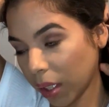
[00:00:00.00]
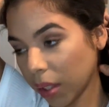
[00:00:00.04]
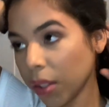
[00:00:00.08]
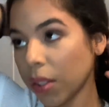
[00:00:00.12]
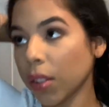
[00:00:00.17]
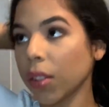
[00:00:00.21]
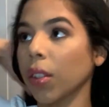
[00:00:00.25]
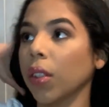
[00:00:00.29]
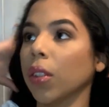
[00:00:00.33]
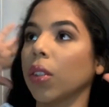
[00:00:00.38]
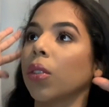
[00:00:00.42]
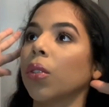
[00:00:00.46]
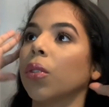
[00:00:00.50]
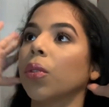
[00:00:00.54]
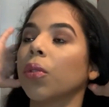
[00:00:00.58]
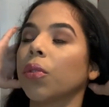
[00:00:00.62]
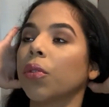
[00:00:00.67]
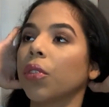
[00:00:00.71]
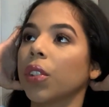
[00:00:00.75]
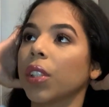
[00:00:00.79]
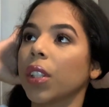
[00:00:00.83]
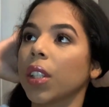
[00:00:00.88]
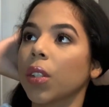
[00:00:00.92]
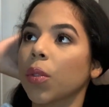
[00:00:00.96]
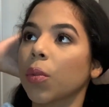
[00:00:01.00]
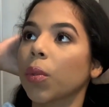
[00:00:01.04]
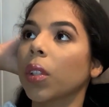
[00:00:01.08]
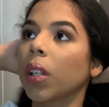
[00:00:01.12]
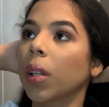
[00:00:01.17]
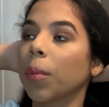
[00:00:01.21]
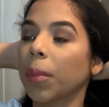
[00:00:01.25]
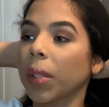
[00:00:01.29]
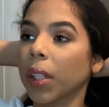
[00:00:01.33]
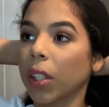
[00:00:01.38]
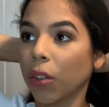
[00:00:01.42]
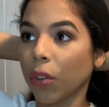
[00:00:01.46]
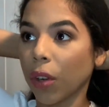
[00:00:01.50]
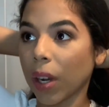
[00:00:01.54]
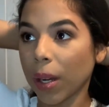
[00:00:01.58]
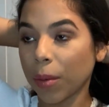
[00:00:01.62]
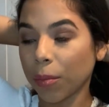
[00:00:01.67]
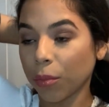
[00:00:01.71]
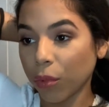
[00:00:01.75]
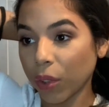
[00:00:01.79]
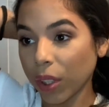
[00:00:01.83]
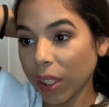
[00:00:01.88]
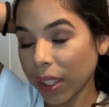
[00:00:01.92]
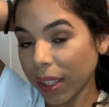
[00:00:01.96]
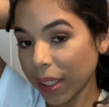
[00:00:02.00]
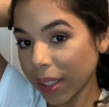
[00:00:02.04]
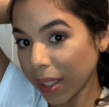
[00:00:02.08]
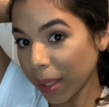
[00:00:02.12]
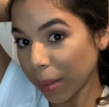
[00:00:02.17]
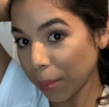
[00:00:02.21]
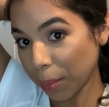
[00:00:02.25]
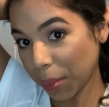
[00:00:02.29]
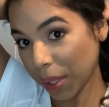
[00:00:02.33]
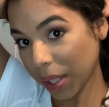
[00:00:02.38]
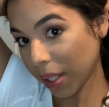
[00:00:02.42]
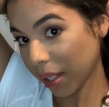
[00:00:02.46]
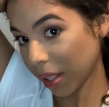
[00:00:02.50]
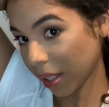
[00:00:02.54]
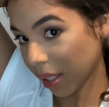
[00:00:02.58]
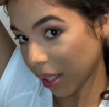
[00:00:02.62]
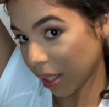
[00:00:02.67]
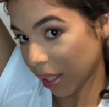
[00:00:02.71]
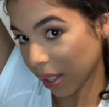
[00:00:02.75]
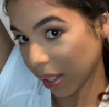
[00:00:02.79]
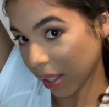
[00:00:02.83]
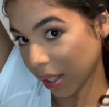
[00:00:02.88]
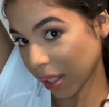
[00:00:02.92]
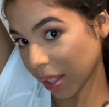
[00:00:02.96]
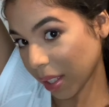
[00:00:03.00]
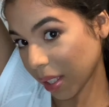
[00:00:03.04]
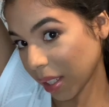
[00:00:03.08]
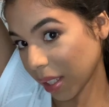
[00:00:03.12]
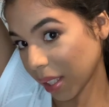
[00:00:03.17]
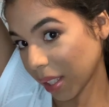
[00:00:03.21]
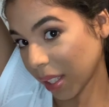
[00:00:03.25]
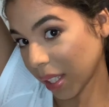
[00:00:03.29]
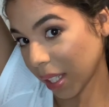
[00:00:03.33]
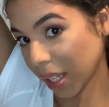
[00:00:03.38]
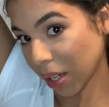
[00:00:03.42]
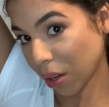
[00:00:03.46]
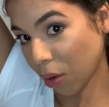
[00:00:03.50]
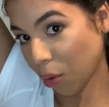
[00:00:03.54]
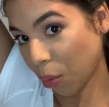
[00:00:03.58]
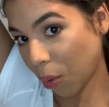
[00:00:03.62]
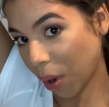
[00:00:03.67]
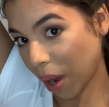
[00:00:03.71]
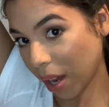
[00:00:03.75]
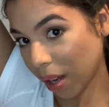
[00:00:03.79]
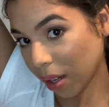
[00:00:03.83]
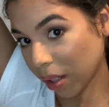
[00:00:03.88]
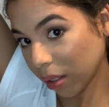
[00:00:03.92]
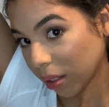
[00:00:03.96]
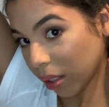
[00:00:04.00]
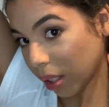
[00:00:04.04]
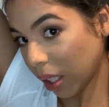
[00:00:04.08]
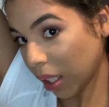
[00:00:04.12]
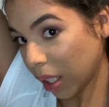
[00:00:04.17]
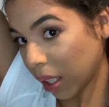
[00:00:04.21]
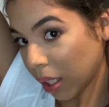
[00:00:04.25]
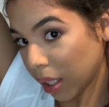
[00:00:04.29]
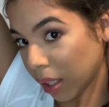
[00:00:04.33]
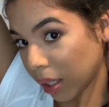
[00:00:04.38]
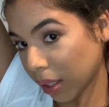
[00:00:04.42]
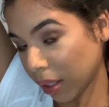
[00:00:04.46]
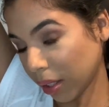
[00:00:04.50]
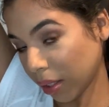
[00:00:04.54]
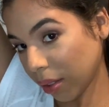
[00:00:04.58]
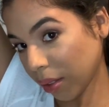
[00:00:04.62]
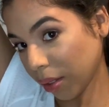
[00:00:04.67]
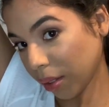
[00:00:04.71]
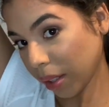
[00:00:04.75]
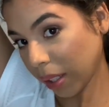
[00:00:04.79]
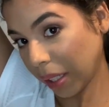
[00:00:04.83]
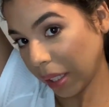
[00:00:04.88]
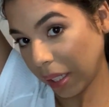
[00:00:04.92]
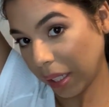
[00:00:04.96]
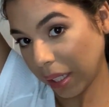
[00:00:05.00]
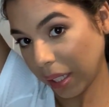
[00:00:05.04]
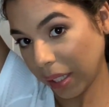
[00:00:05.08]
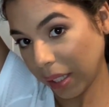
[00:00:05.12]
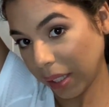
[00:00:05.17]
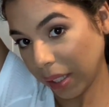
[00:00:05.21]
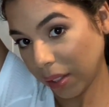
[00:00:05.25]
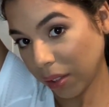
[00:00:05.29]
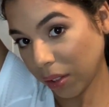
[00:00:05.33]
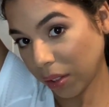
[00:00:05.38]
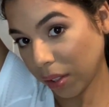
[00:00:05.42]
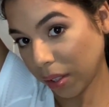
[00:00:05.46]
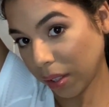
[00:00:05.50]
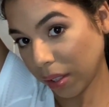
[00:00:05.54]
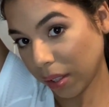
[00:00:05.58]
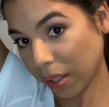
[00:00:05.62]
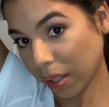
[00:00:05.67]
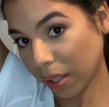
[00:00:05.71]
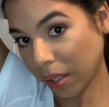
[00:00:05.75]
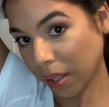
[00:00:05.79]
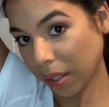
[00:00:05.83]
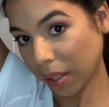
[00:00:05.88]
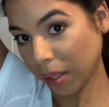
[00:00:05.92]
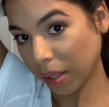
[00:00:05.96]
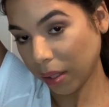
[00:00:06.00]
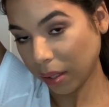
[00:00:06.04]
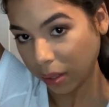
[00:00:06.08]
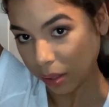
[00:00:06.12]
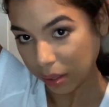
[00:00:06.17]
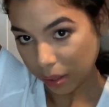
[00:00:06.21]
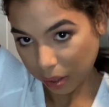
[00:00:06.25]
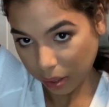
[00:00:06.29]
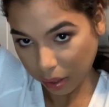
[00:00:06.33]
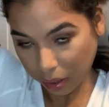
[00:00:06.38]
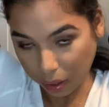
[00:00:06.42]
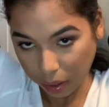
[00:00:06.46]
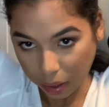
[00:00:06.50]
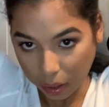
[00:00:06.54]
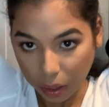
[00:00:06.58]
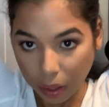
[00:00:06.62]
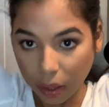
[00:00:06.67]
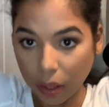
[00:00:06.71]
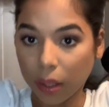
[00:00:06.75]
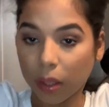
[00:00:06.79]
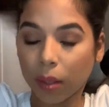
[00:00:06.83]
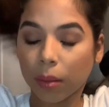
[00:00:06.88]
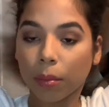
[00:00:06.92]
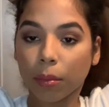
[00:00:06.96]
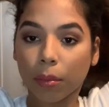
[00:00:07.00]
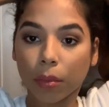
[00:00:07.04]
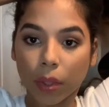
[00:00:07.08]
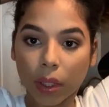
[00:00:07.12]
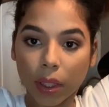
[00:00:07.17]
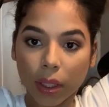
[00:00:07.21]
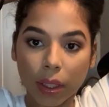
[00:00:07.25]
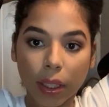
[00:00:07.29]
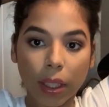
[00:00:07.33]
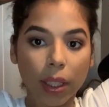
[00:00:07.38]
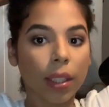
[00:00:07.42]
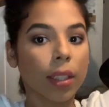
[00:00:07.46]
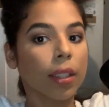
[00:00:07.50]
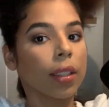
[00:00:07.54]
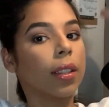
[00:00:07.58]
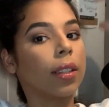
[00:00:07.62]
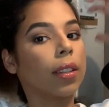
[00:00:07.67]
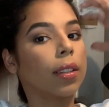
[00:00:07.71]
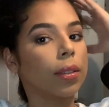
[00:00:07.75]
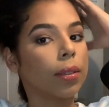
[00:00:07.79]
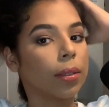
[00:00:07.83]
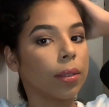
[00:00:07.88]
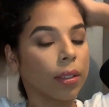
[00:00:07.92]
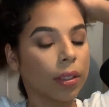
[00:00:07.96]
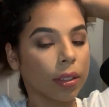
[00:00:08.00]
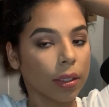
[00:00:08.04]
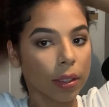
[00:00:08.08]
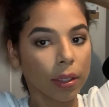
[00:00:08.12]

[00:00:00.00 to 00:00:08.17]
So for this one, I'm gonna grab really thin pieces. It's gonna take a while, so I kind of just bring that out,